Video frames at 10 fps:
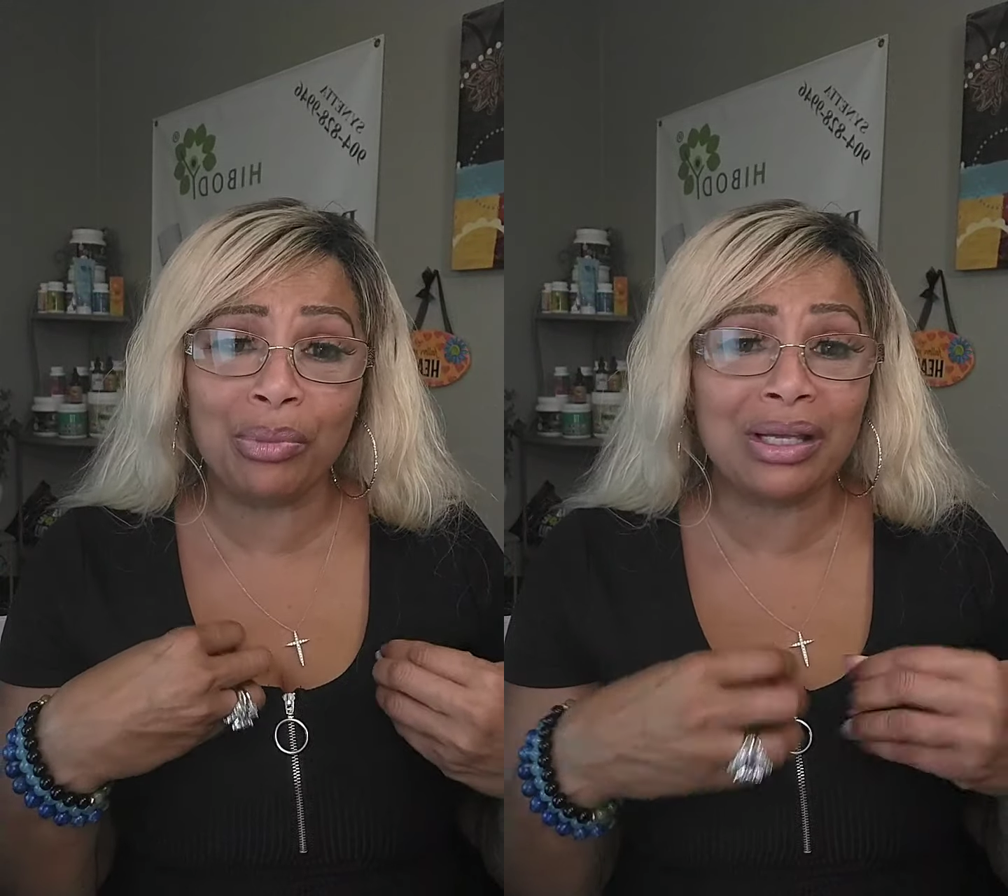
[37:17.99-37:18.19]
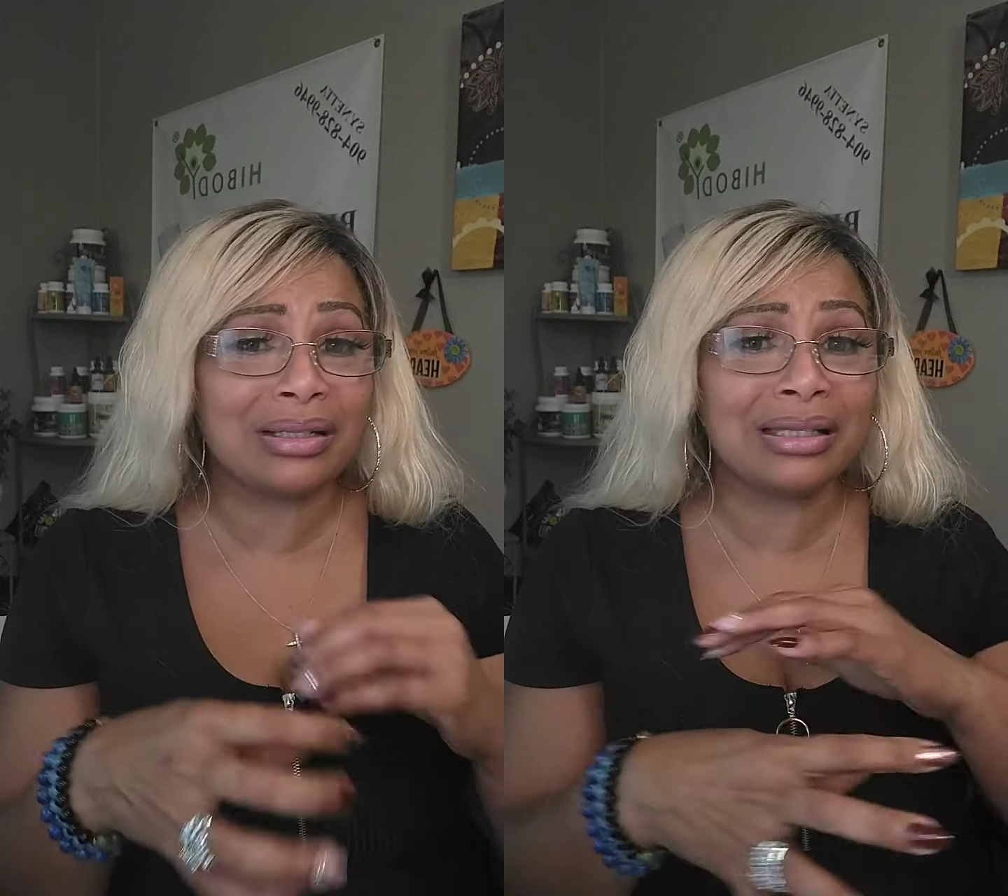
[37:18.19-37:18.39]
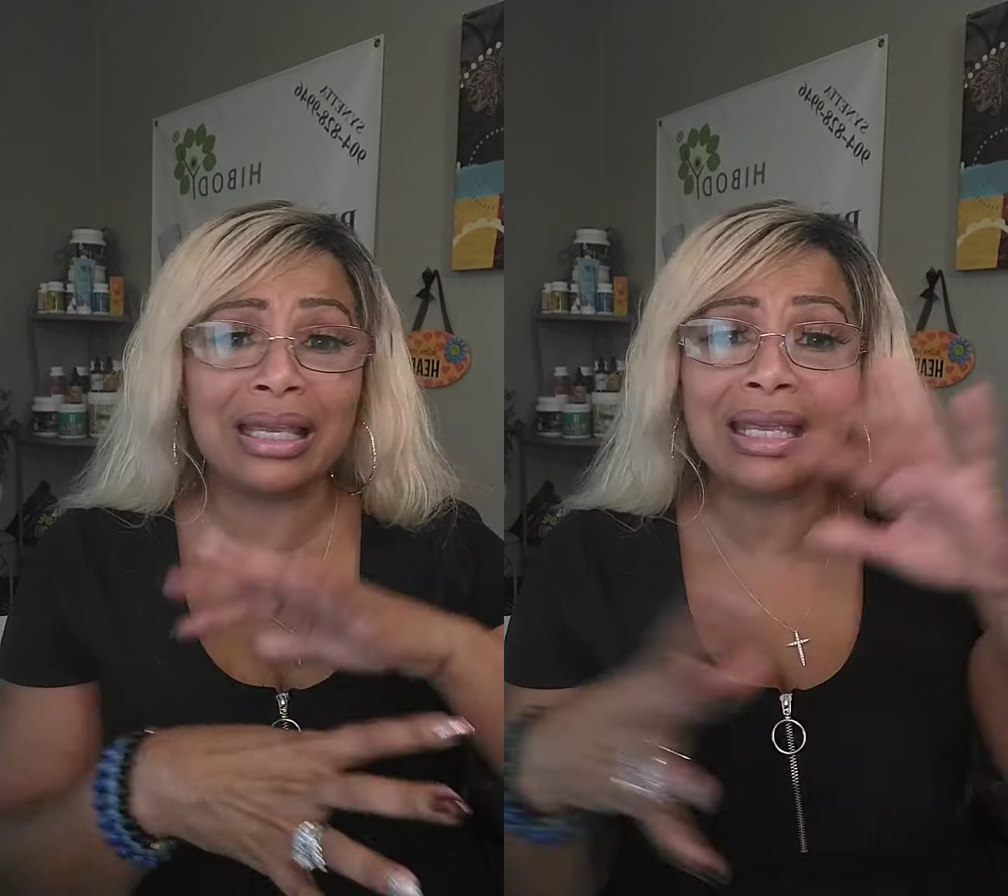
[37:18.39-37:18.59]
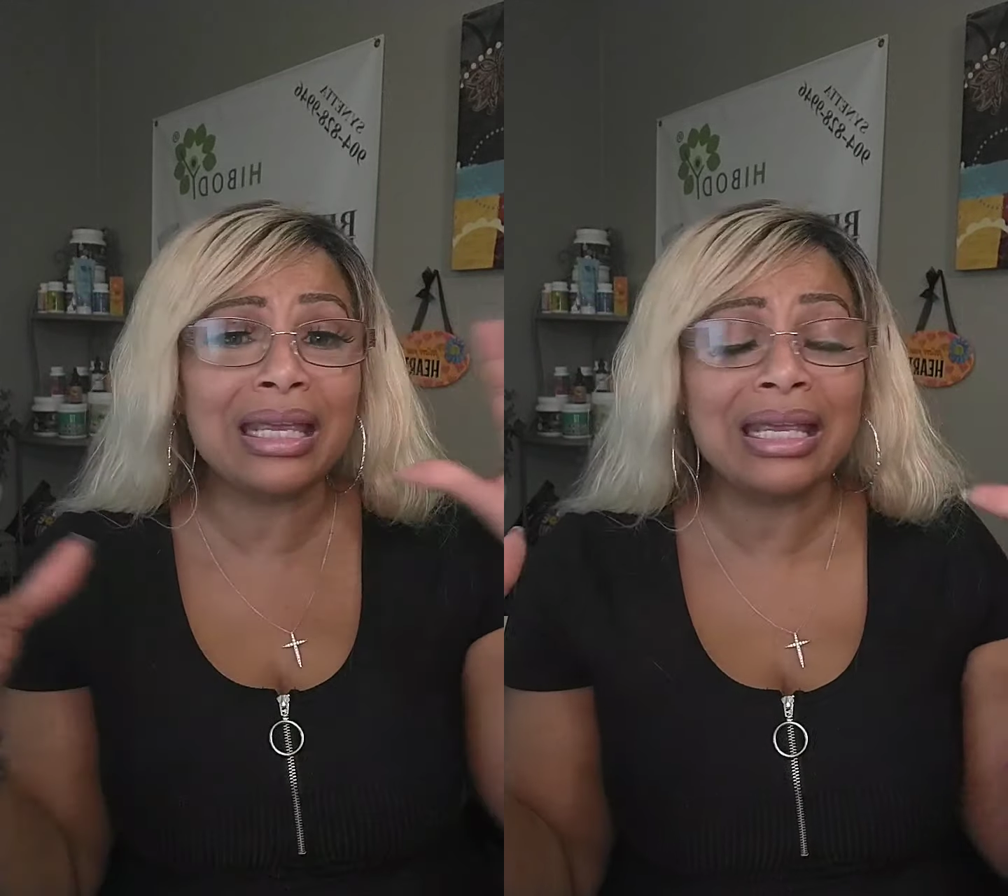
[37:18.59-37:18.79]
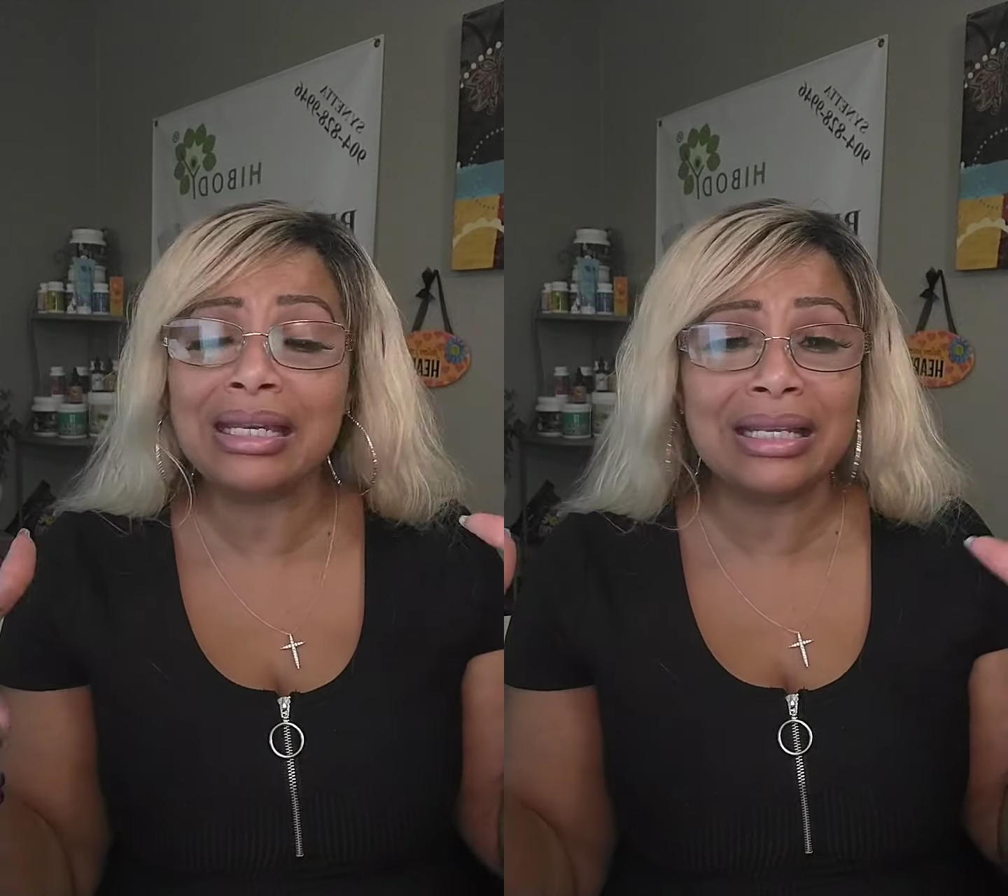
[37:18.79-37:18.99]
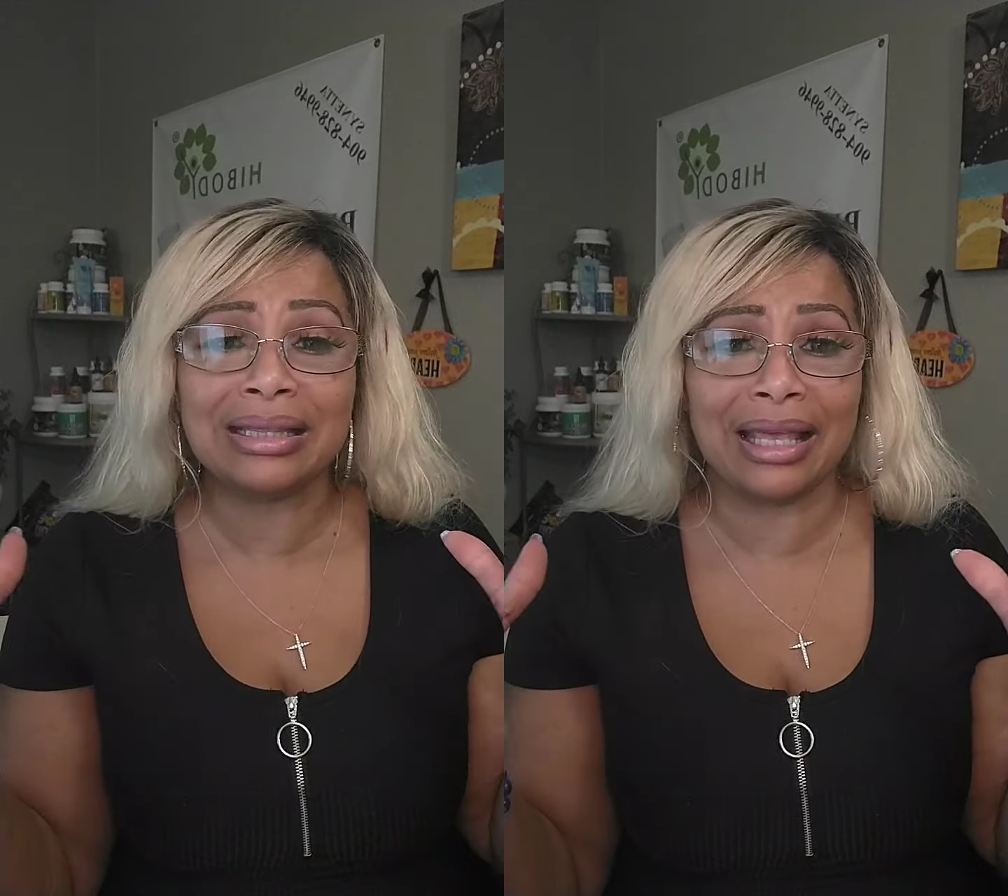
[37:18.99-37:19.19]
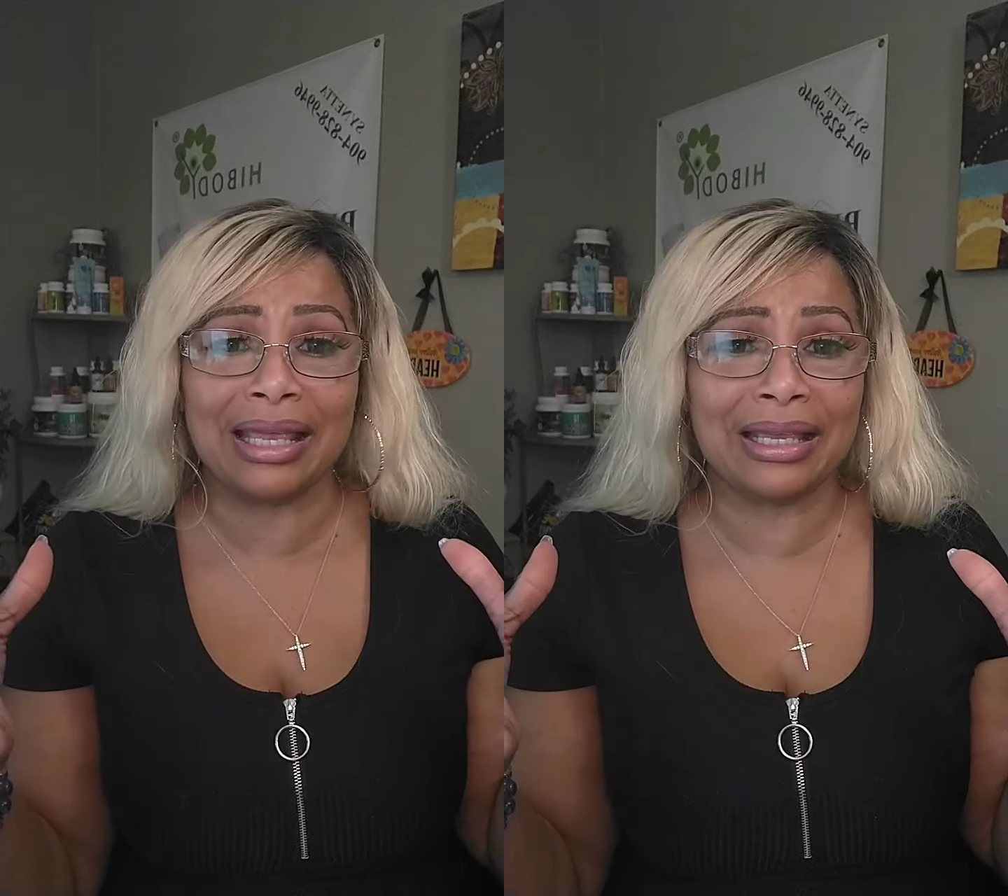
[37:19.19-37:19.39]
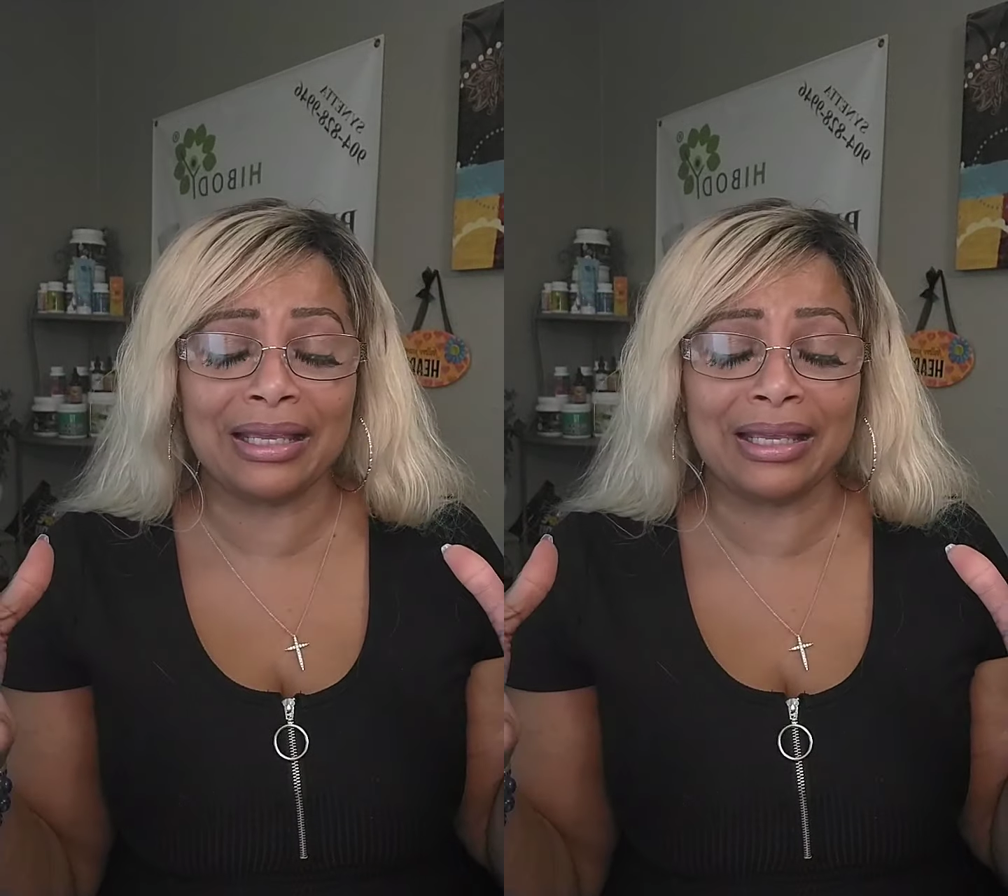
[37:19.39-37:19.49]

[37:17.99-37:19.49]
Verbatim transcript: because anything,